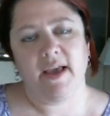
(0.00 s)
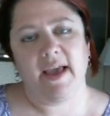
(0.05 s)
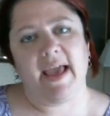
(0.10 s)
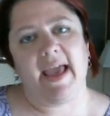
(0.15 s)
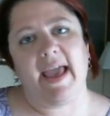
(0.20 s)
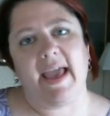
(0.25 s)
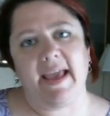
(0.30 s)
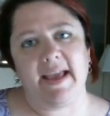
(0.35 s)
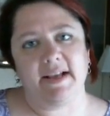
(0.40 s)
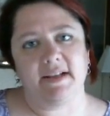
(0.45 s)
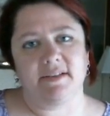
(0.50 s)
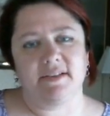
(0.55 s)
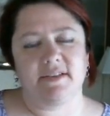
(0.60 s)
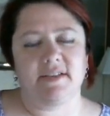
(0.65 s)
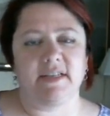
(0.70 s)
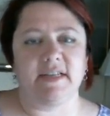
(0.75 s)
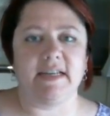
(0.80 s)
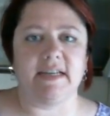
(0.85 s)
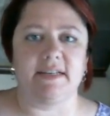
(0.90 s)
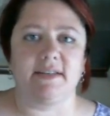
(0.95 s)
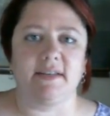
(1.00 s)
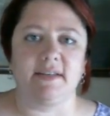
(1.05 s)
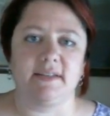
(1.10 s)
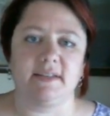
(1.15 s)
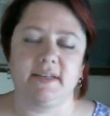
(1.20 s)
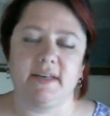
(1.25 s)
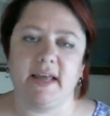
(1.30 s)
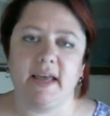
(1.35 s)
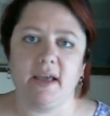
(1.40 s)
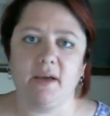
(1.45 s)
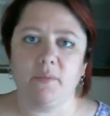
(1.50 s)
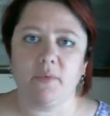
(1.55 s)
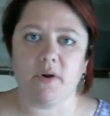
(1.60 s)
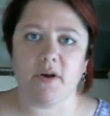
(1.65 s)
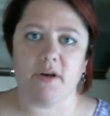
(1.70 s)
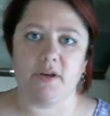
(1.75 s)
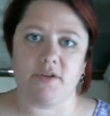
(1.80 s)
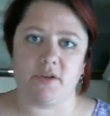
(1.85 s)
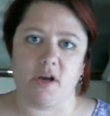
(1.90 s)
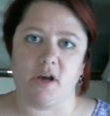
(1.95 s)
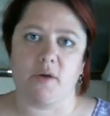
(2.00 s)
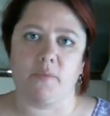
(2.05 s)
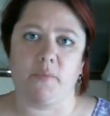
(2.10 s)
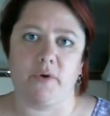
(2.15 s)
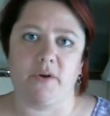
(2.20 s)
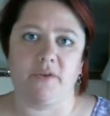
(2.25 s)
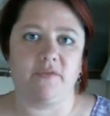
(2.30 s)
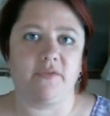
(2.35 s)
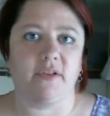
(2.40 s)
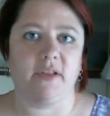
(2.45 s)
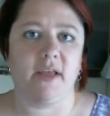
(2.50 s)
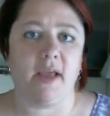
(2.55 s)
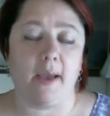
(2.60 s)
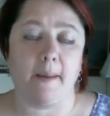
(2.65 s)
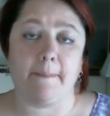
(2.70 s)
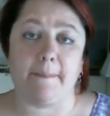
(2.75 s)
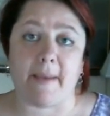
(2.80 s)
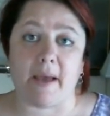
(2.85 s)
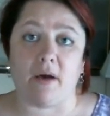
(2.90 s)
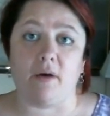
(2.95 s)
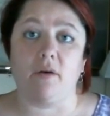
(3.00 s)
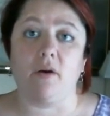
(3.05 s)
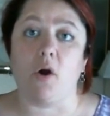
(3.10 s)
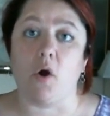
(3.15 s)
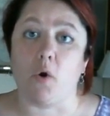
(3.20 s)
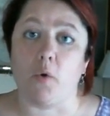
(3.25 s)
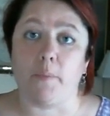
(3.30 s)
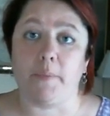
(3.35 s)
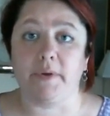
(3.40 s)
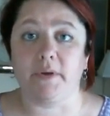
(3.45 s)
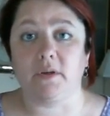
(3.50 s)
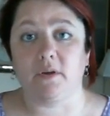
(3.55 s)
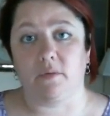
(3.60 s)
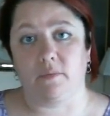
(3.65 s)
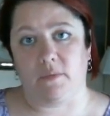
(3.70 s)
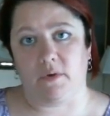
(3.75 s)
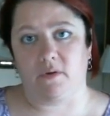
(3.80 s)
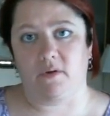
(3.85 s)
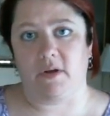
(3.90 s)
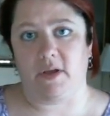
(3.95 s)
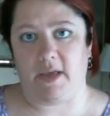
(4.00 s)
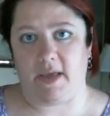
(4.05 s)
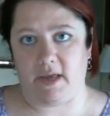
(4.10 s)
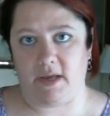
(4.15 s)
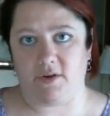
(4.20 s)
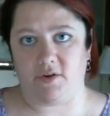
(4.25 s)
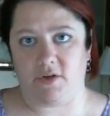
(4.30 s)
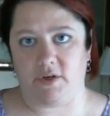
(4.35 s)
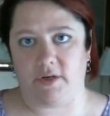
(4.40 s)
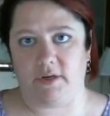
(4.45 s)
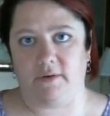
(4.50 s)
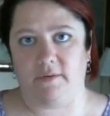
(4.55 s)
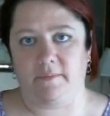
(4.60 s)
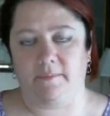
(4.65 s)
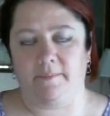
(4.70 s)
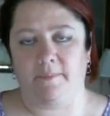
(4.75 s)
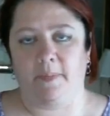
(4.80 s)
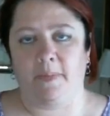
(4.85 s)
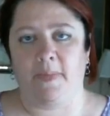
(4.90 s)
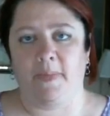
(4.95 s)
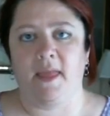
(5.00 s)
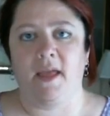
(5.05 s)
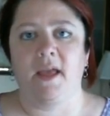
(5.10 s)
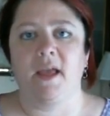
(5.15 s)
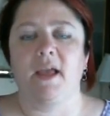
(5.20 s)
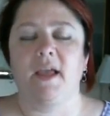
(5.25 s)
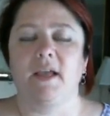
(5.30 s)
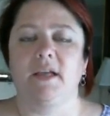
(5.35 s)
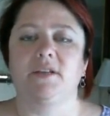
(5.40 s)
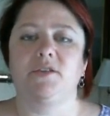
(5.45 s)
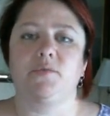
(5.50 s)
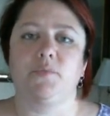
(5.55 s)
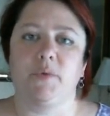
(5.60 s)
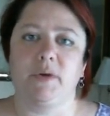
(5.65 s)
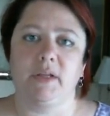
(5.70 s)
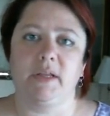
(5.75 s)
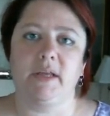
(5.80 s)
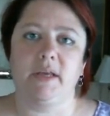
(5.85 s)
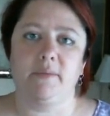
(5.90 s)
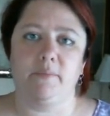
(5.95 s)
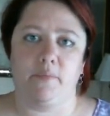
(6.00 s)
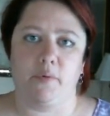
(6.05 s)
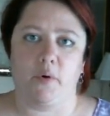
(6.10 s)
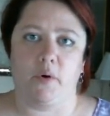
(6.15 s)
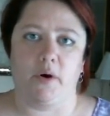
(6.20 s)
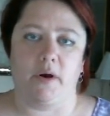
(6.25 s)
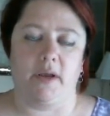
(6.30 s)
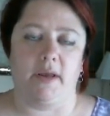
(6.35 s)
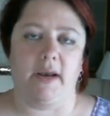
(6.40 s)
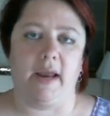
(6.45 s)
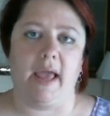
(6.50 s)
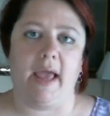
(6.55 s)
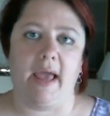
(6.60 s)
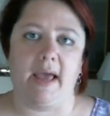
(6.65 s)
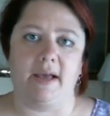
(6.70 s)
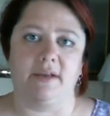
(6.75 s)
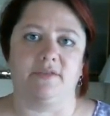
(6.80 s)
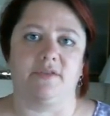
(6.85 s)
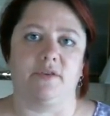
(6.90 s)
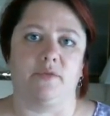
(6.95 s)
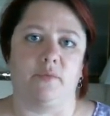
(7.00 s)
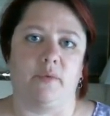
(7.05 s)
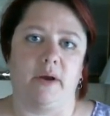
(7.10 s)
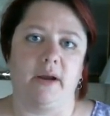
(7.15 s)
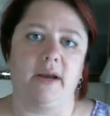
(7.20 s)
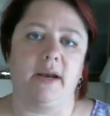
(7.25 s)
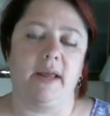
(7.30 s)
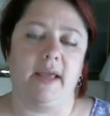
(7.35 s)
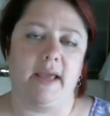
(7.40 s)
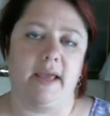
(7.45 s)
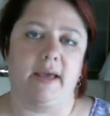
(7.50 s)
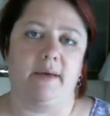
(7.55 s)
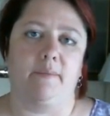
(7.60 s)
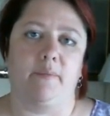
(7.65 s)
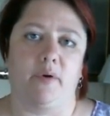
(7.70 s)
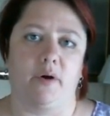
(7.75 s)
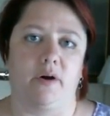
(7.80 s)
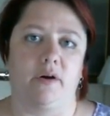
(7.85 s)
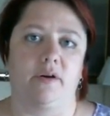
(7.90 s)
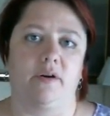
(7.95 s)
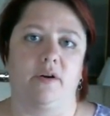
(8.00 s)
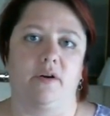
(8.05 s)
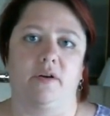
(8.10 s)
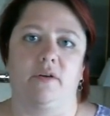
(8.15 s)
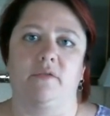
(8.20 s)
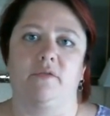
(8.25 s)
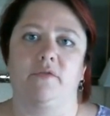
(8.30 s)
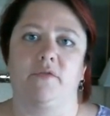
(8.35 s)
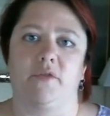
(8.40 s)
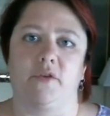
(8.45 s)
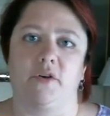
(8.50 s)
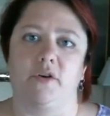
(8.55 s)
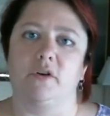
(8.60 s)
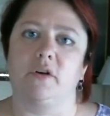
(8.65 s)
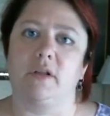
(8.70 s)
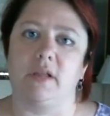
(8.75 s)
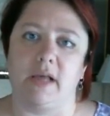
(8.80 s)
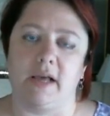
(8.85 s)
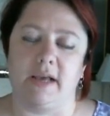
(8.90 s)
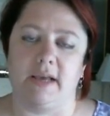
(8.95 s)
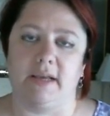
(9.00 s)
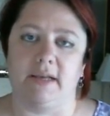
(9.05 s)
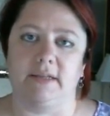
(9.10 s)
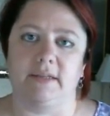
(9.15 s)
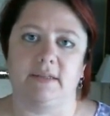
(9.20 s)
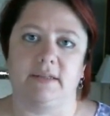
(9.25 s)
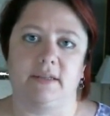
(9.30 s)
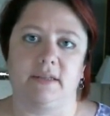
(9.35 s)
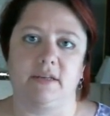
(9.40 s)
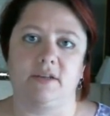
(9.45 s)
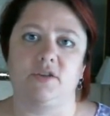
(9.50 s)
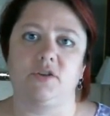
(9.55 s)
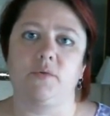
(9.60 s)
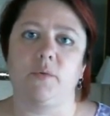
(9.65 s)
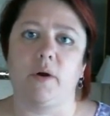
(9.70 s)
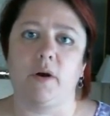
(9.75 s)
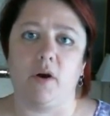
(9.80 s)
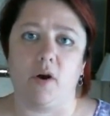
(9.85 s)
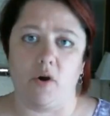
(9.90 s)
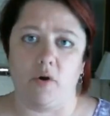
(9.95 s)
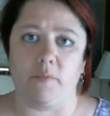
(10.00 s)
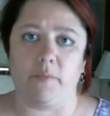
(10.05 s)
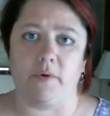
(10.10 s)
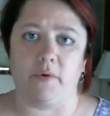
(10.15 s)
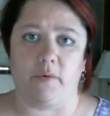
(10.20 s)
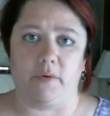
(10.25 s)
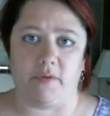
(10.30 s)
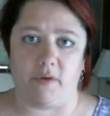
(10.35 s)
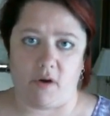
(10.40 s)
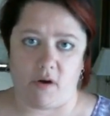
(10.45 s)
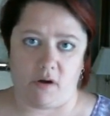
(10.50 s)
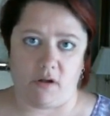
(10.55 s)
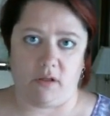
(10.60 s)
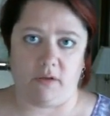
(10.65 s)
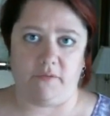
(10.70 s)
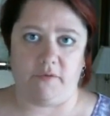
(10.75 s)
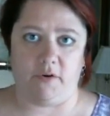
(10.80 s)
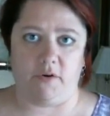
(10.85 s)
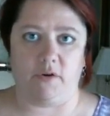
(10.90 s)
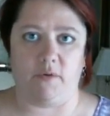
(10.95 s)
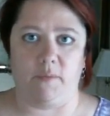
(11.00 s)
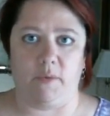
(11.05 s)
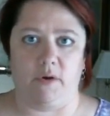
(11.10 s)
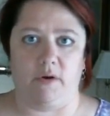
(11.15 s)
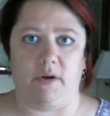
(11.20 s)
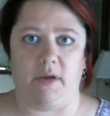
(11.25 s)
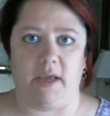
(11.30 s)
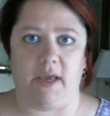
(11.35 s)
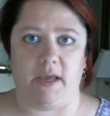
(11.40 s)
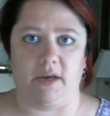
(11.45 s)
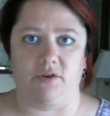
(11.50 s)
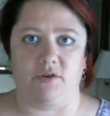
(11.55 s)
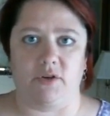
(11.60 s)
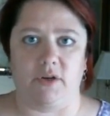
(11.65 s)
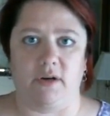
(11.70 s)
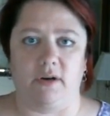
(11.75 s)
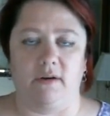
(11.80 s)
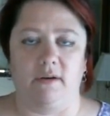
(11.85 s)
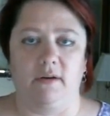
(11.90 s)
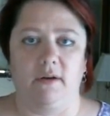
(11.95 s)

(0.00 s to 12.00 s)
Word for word: Hey, it's Denise, and today we're going to talk briefly about open communication. It's really important as the right hand partner for your clients that you are open with all of your communication.